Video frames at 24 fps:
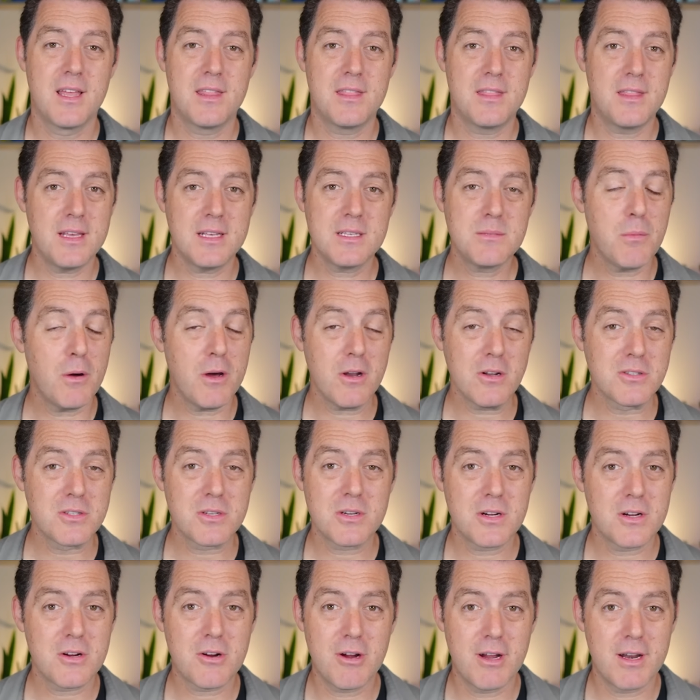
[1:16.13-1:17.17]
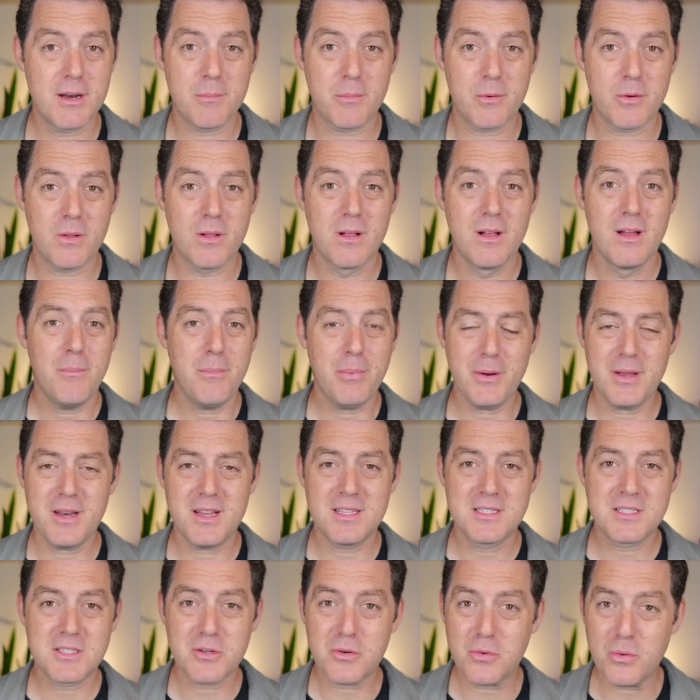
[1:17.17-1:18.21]
These models are incredible, but
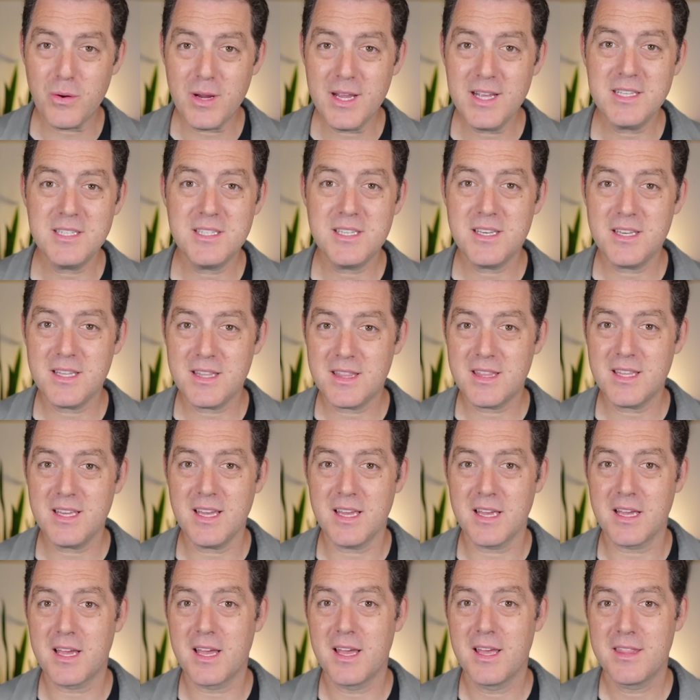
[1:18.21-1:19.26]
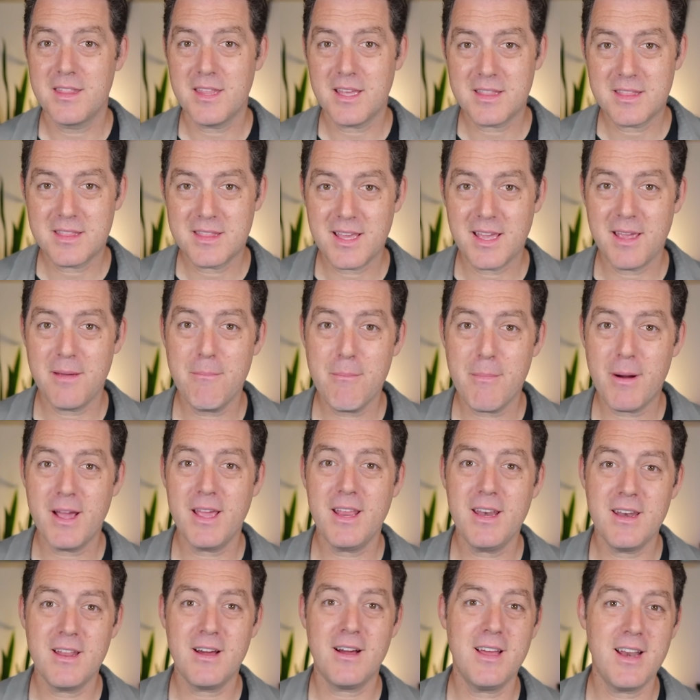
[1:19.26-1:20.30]
it's crazy to think that they
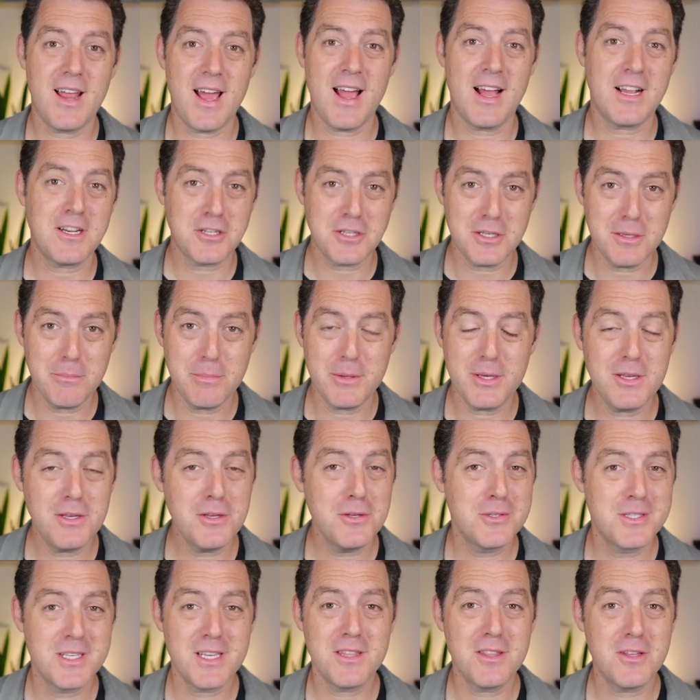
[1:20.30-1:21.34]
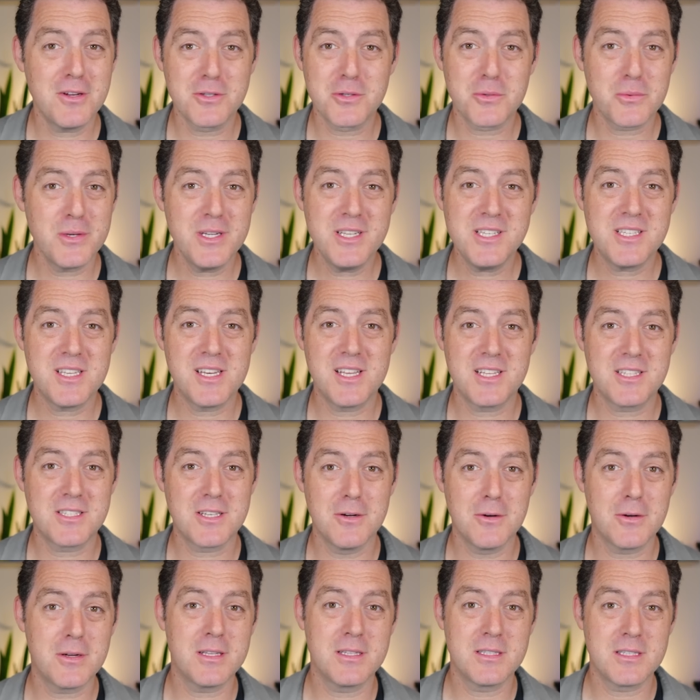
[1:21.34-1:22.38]
might not actually be using those reasoning
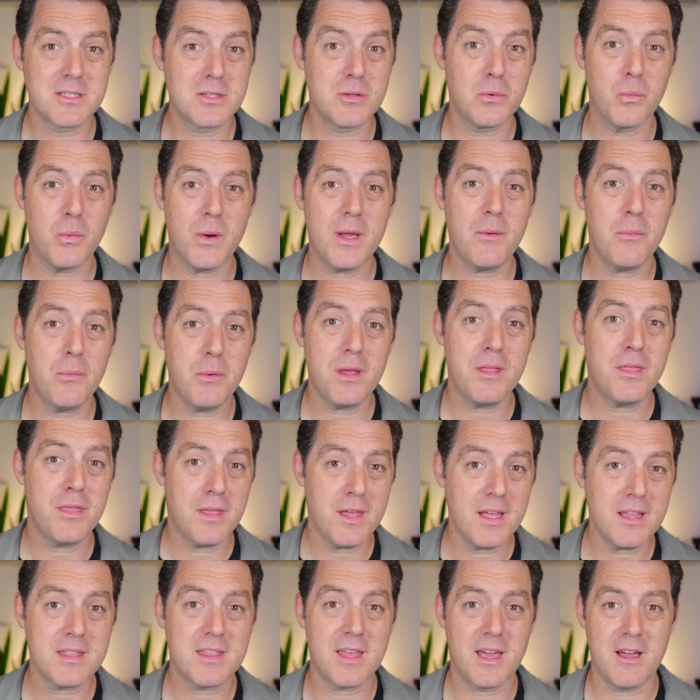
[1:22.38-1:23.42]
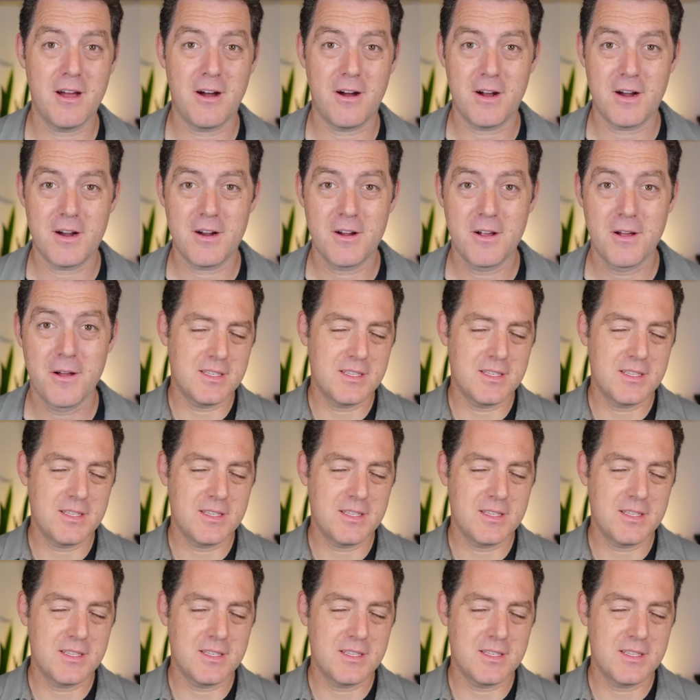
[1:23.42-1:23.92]
tokens the way we think they are.